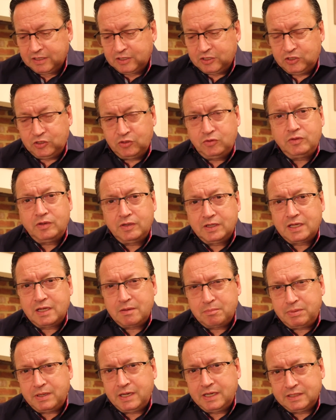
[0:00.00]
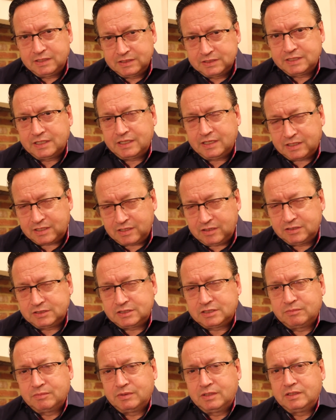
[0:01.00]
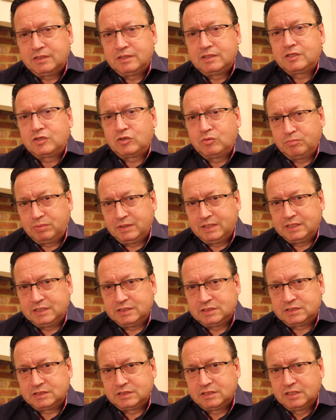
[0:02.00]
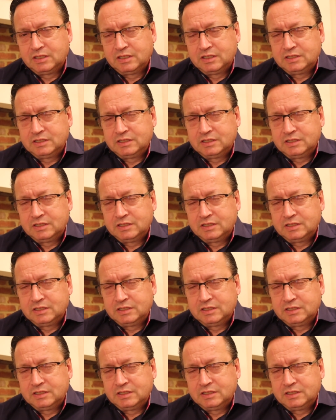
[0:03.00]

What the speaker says: you don't get paid until that customer completes.